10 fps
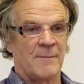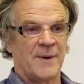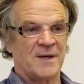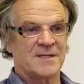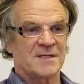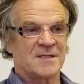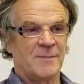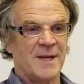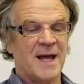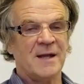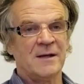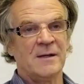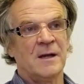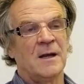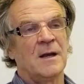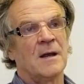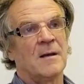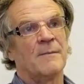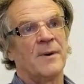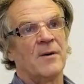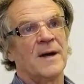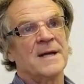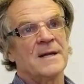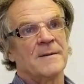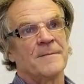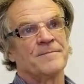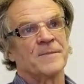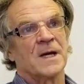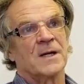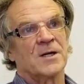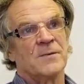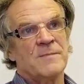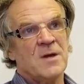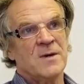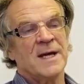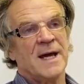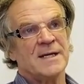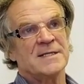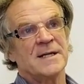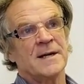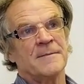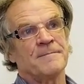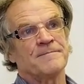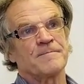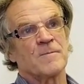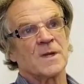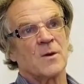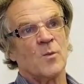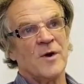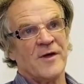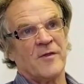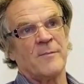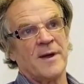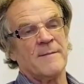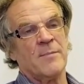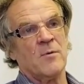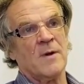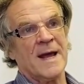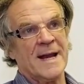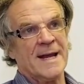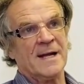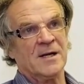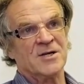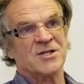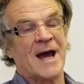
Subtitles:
But to begin by communicating with other people in English